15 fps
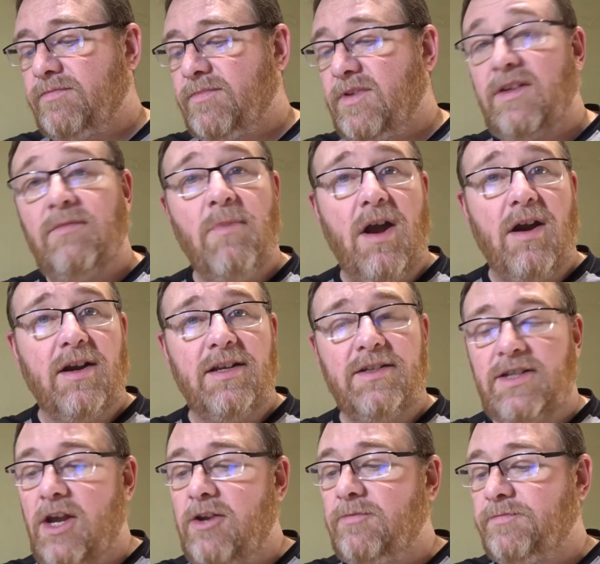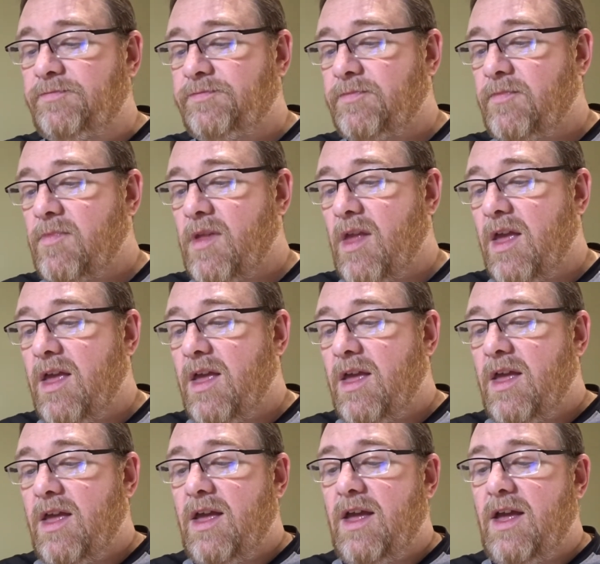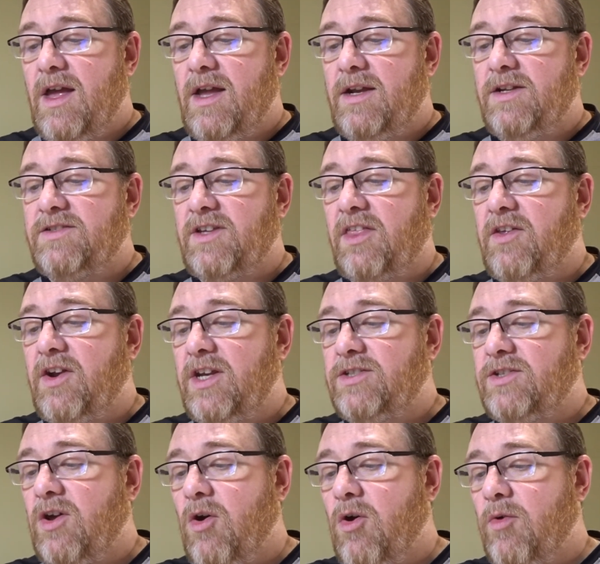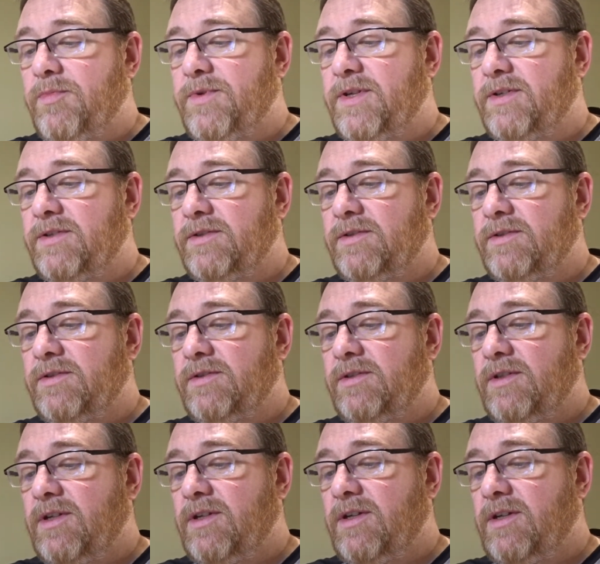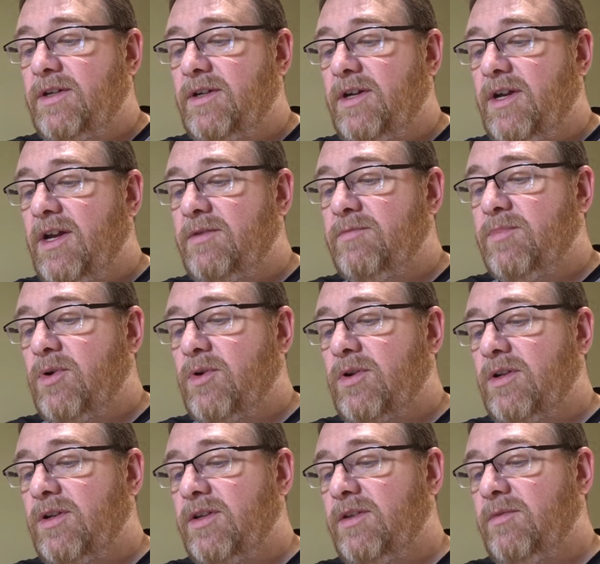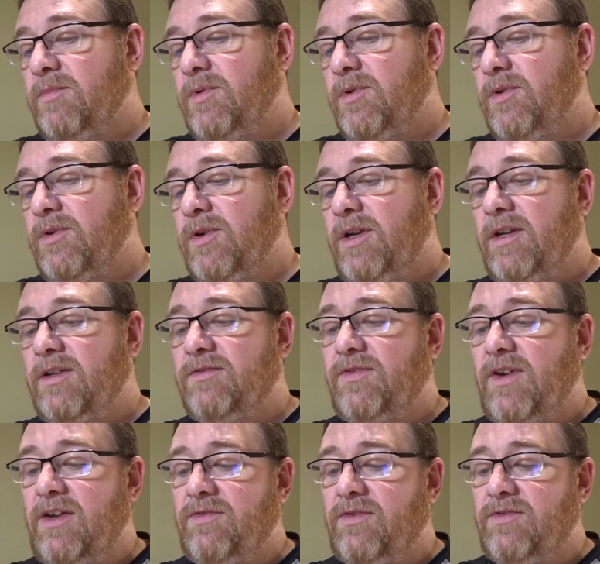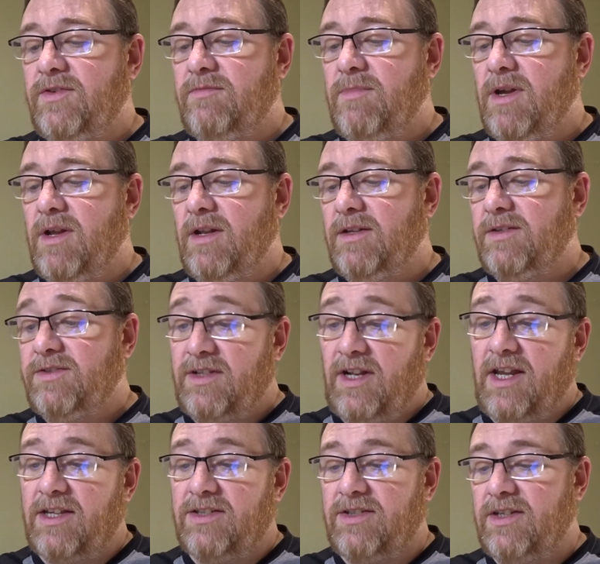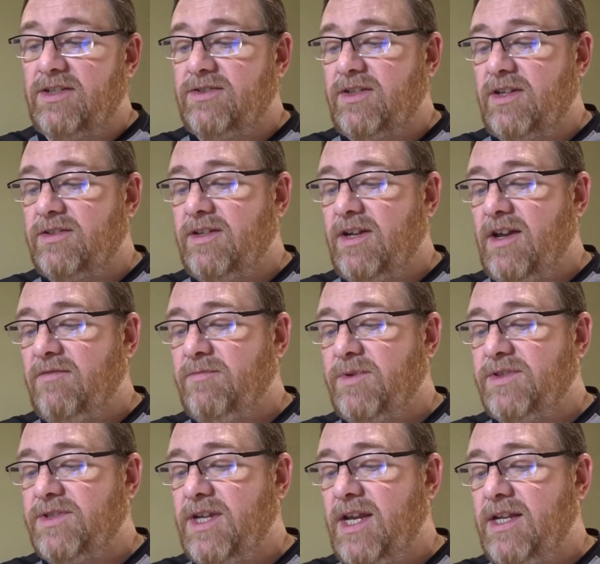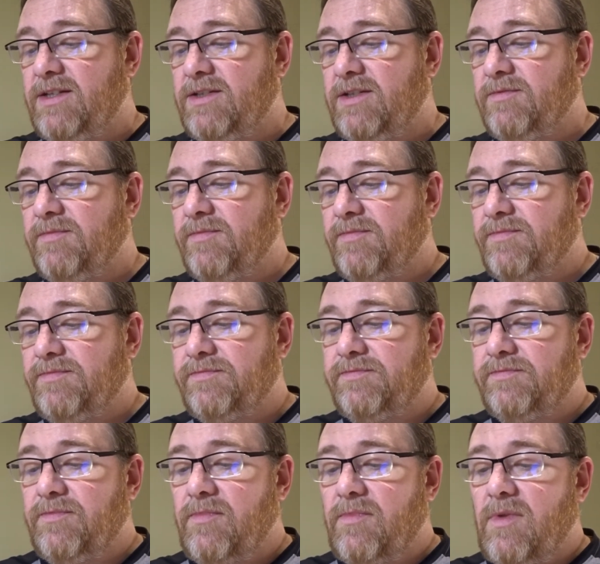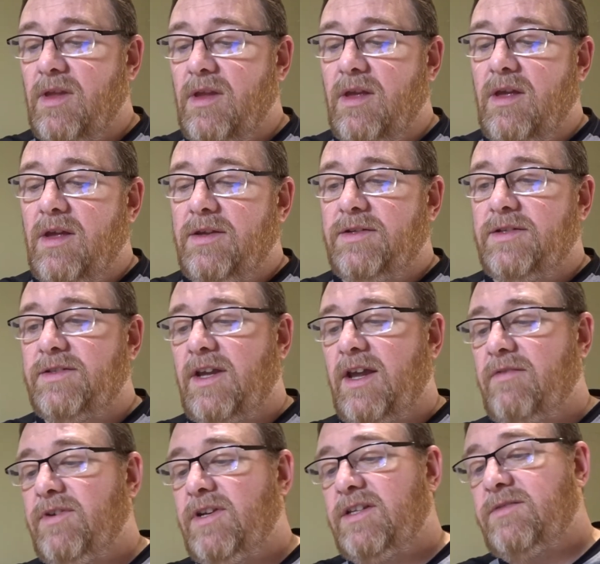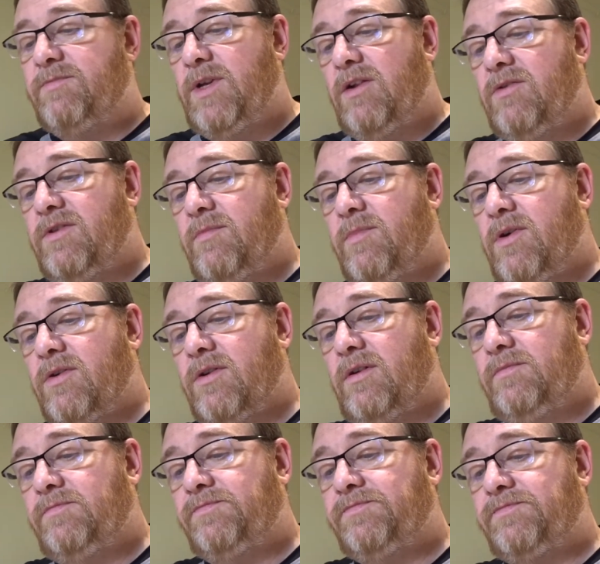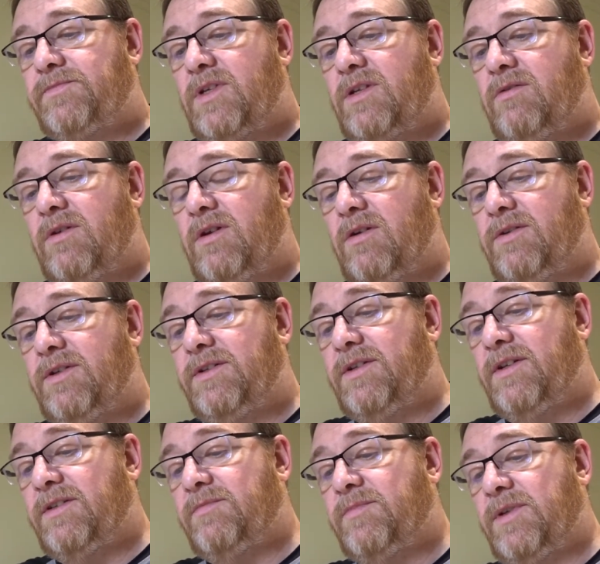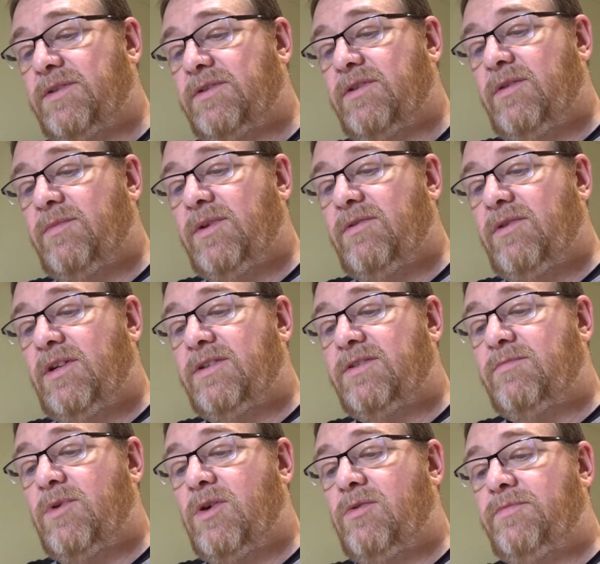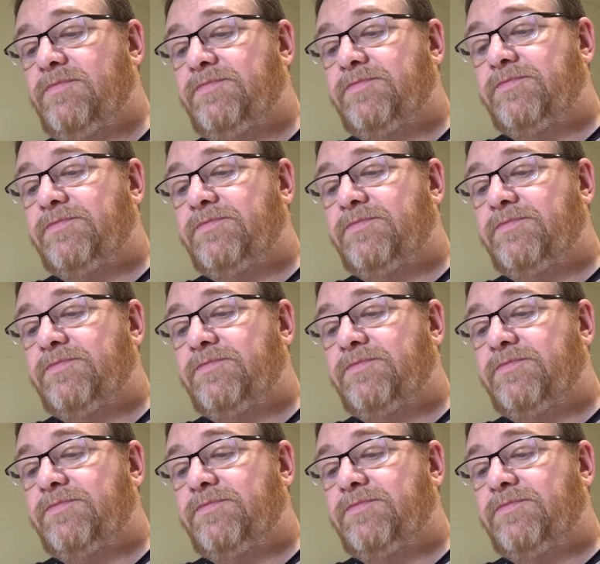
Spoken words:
in the market town, and it's a thrice hopped and bottled at the brewery. It's 500ml, it's like I say, it's 6.5%. Does it have any spiel on the bottle? Oh God, it does, but it's going to be really small.